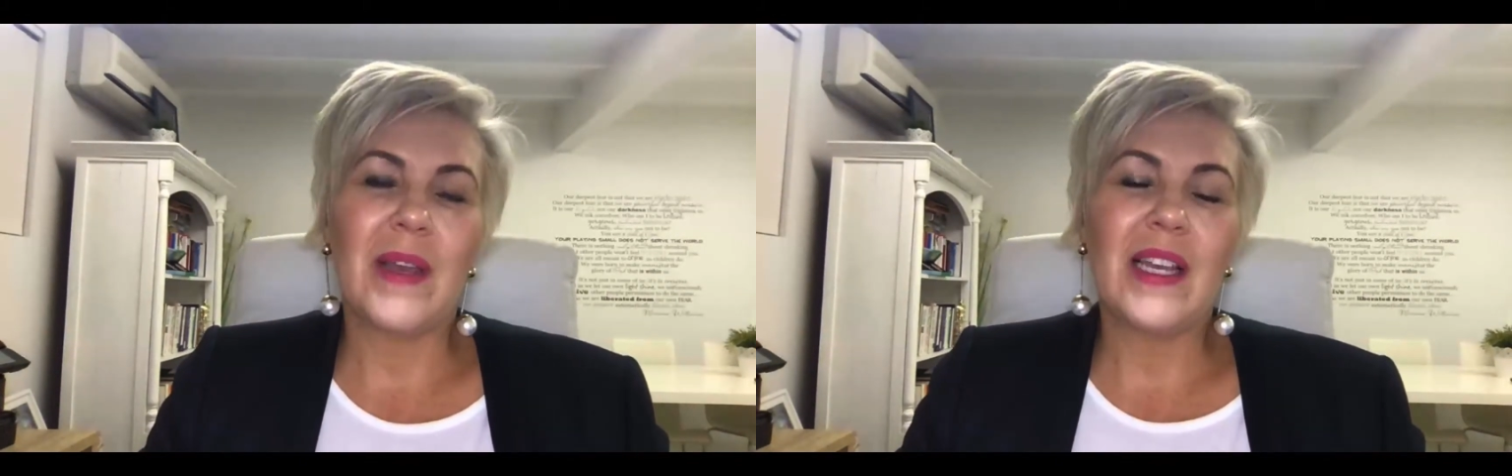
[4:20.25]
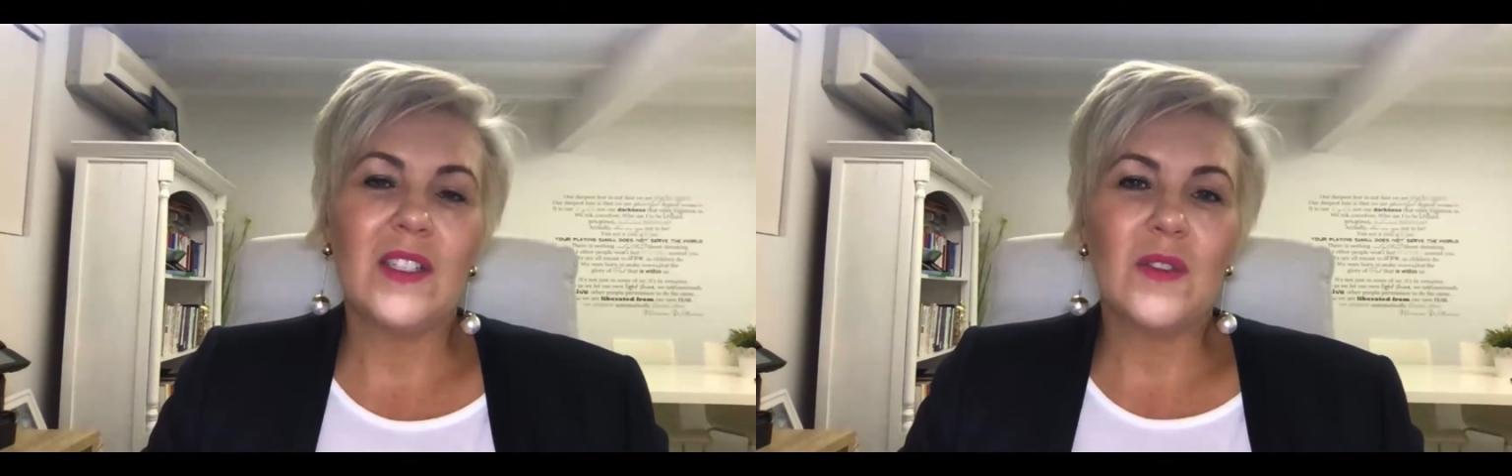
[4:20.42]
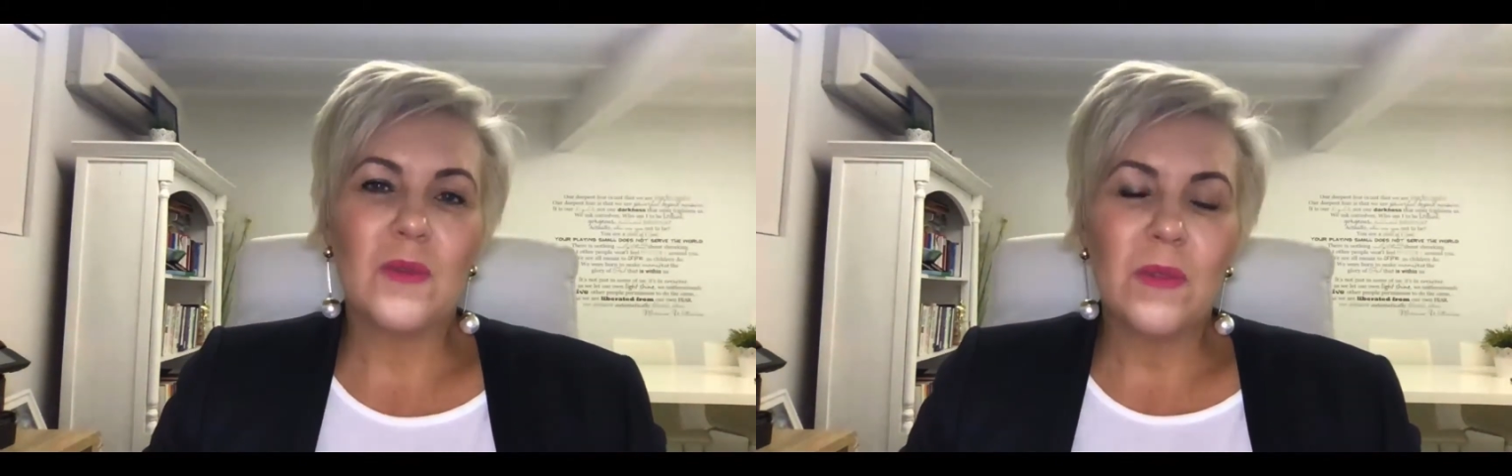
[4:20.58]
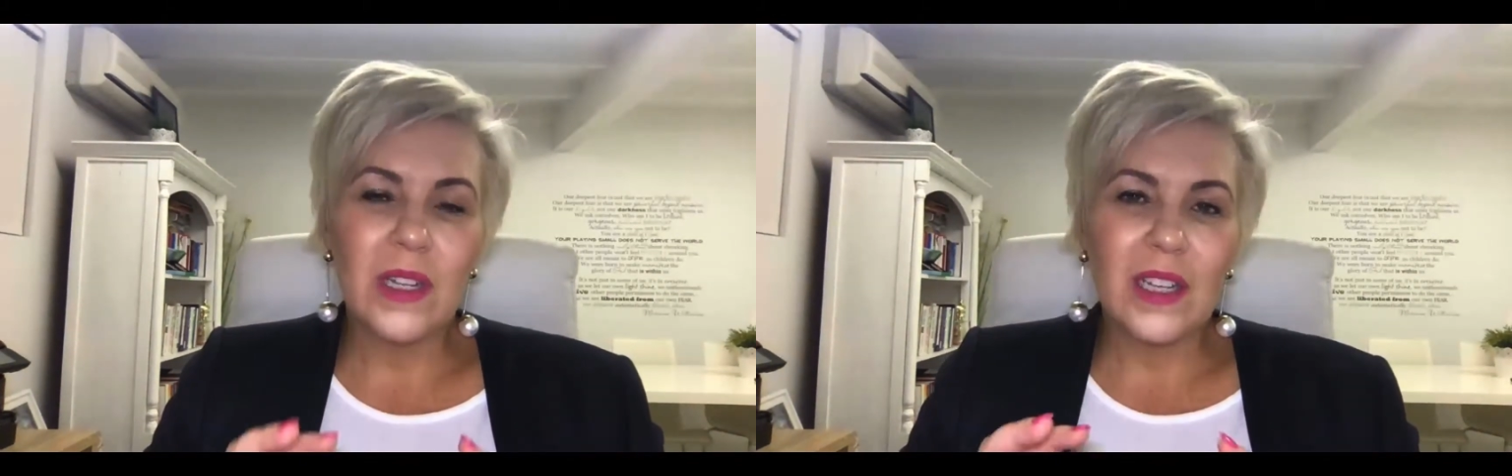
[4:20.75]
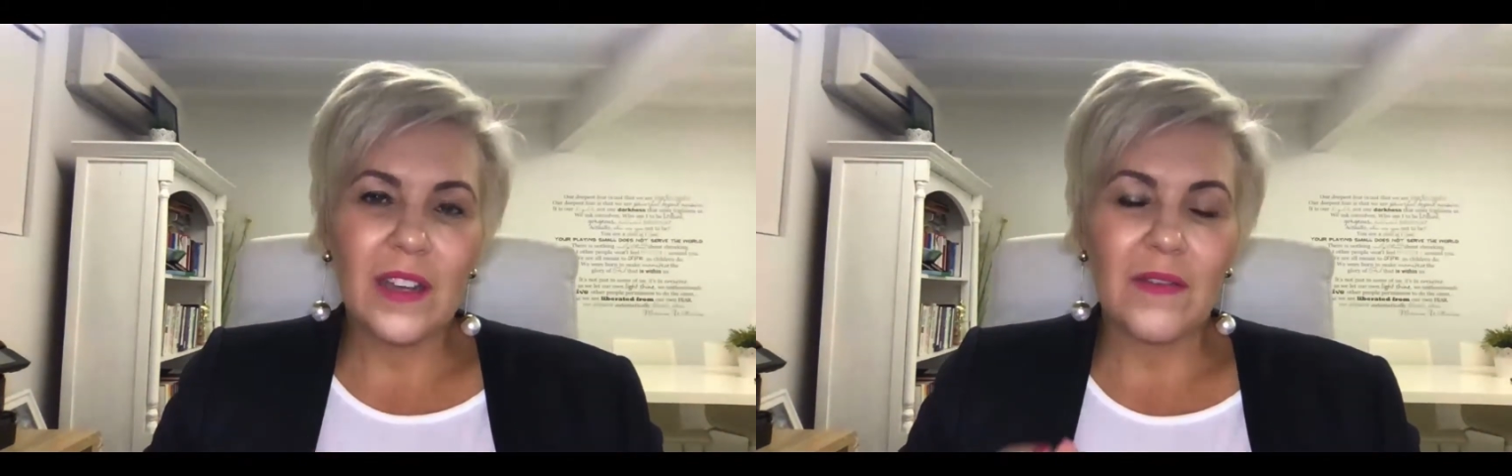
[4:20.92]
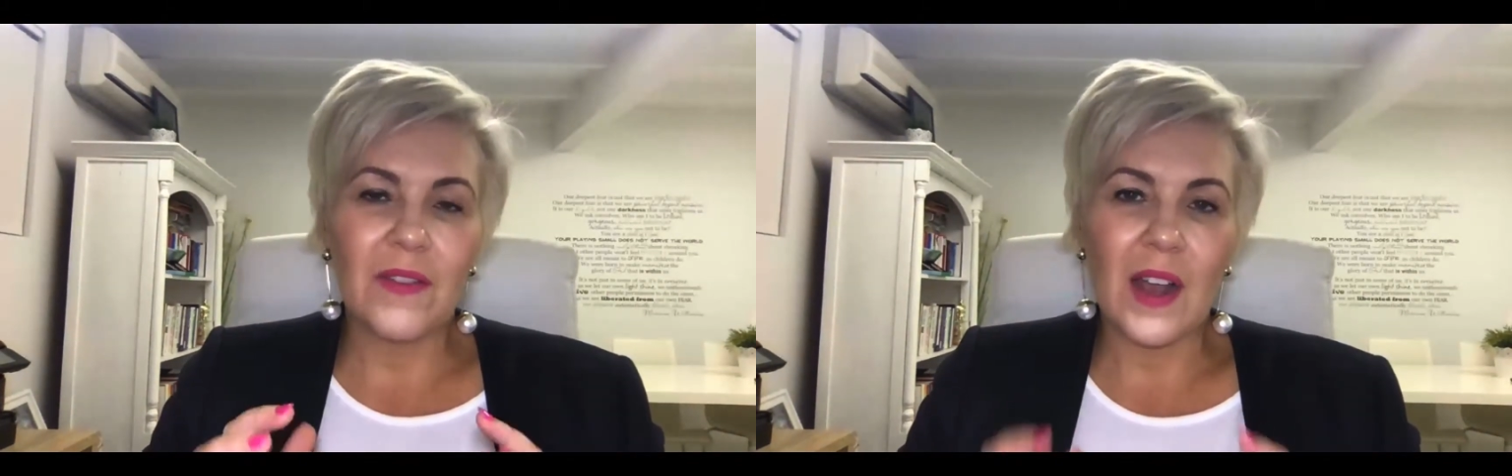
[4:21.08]
is
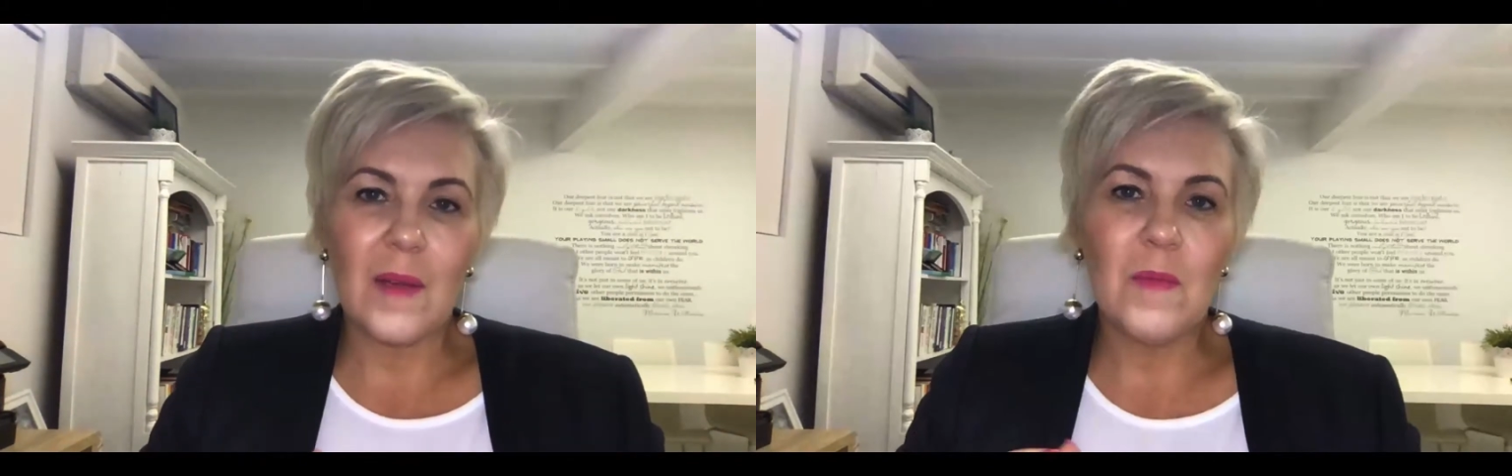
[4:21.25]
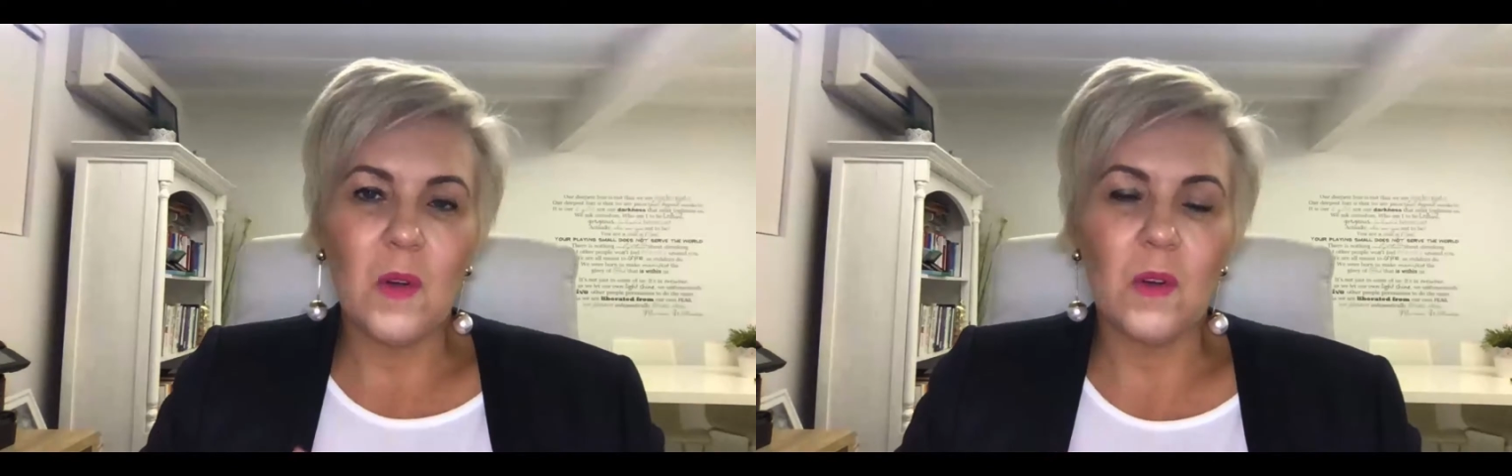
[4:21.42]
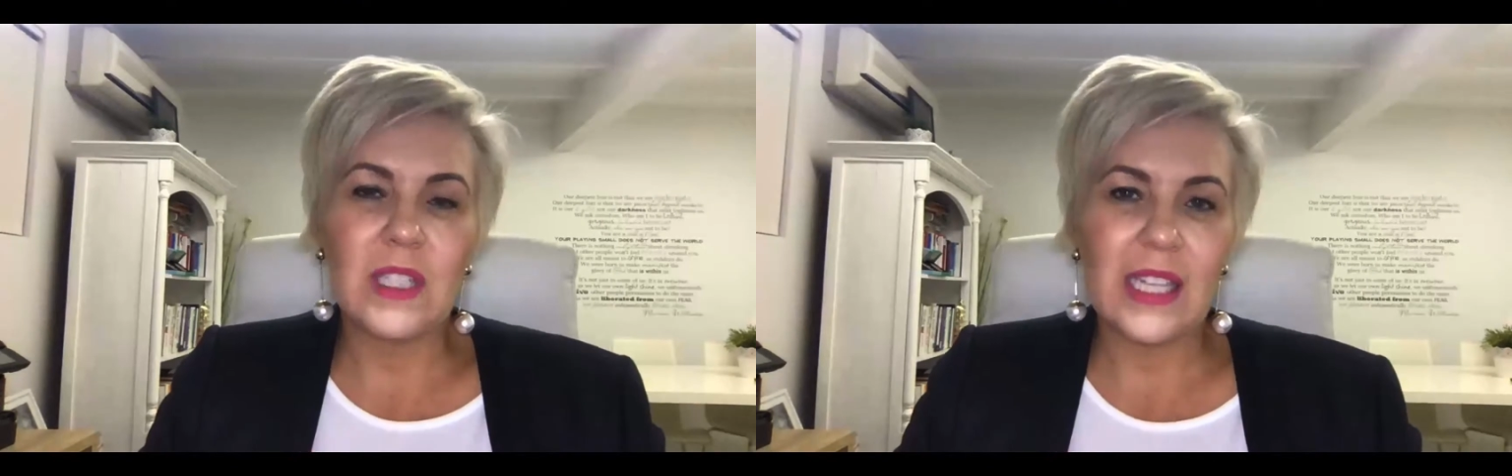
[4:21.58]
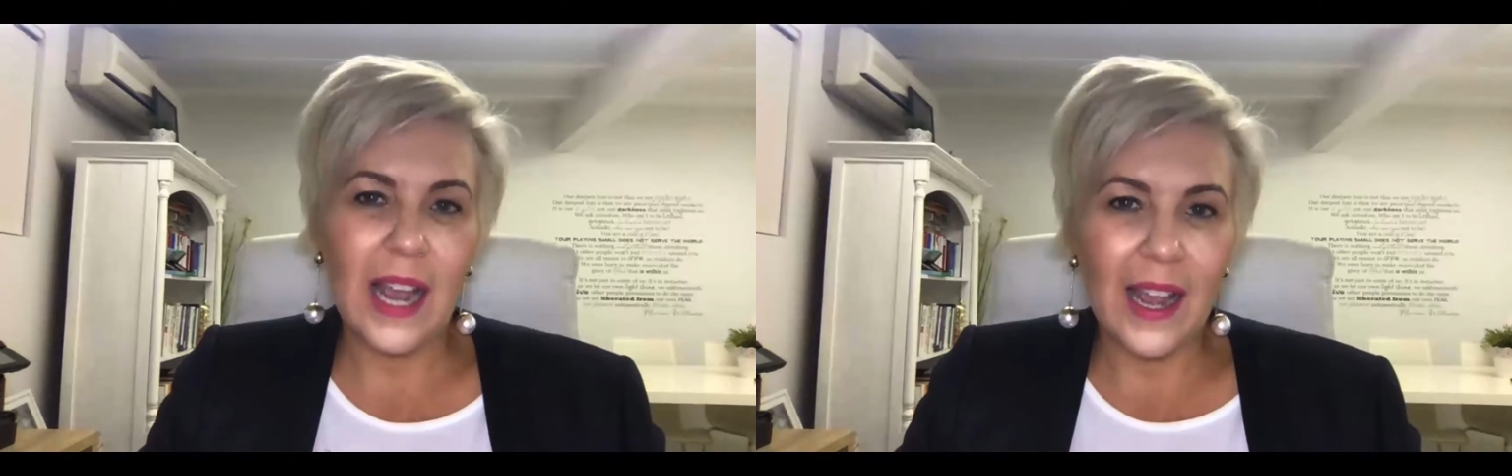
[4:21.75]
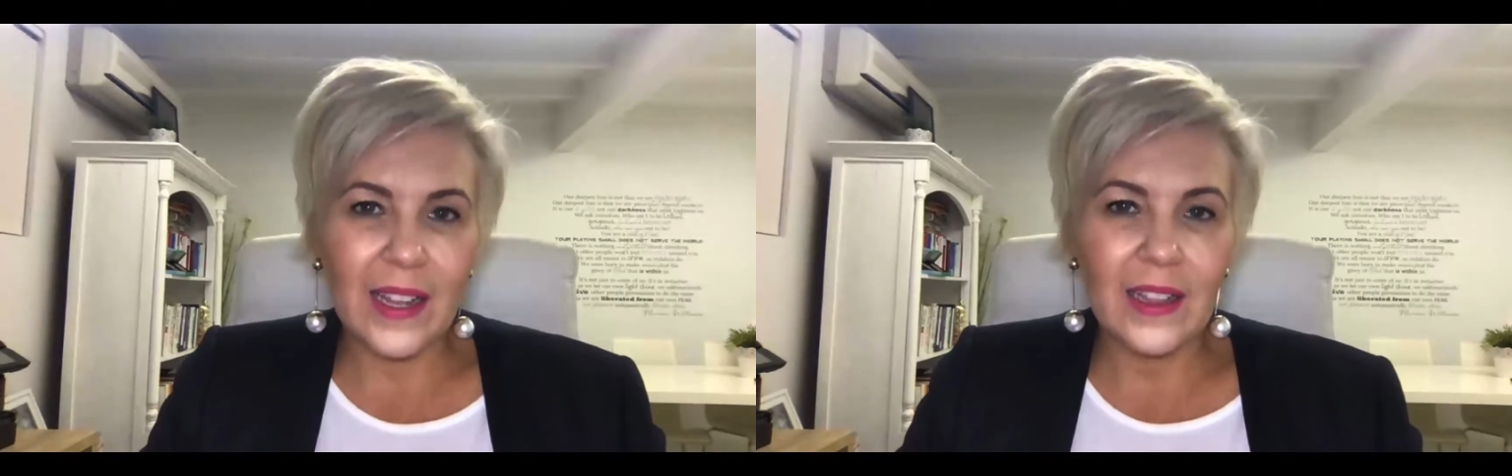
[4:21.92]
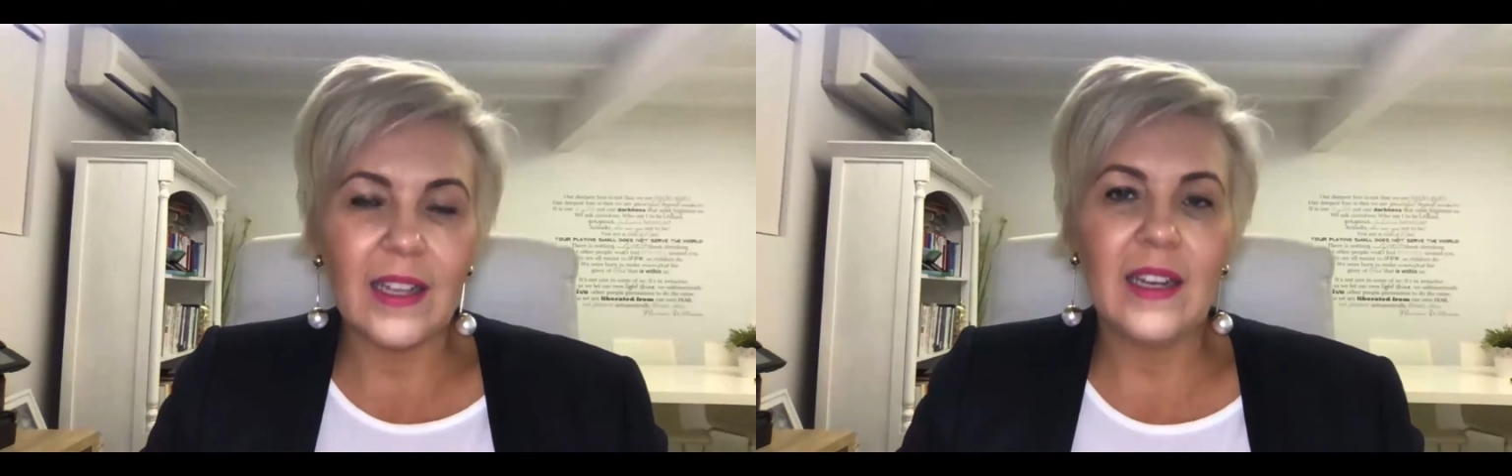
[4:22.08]
really far more
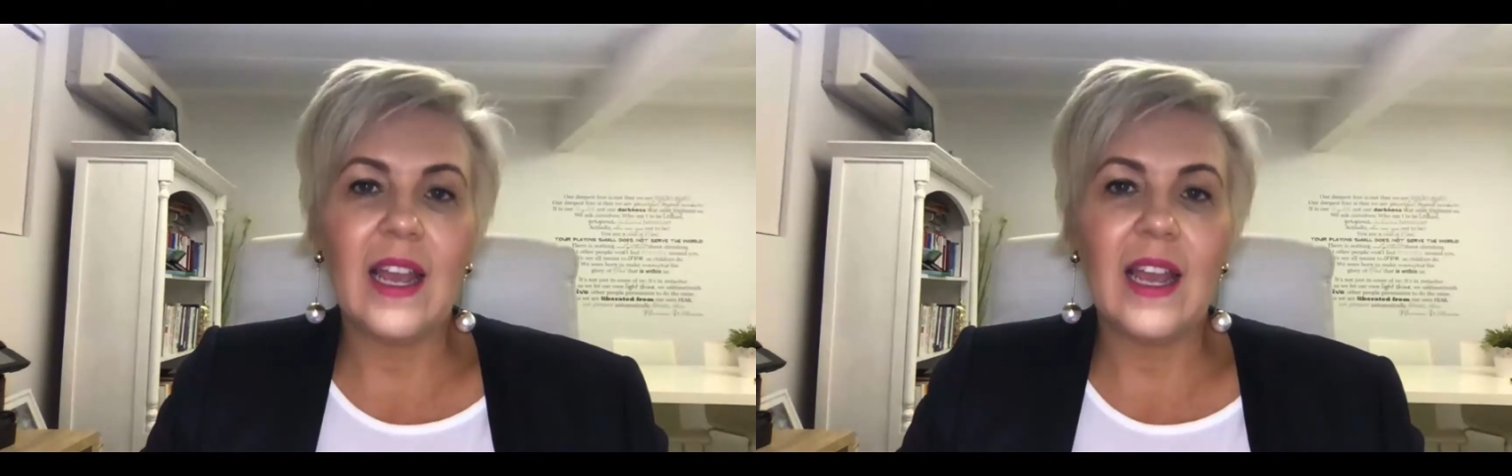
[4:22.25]
tailored